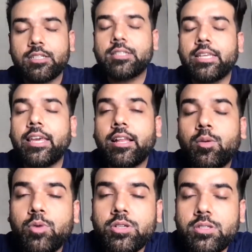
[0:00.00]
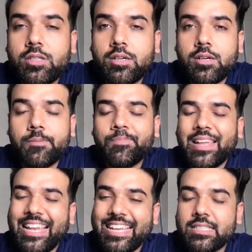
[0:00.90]
sale was the
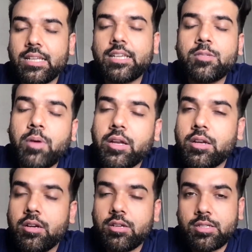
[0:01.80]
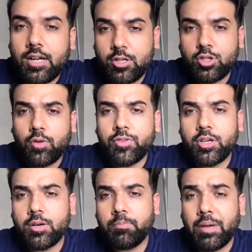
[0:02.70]
less than expected results of
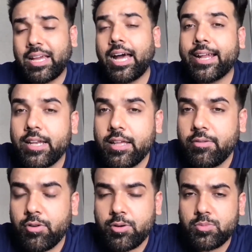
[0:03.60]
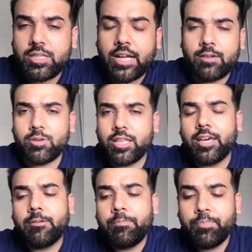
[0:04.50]
the big IT firms that were
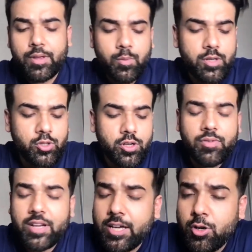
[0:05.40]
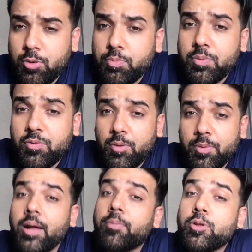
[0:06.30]
there. We saw Nevada not
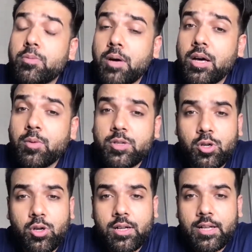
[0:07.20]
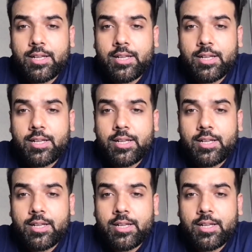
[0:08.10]
performing up to the mark. We saw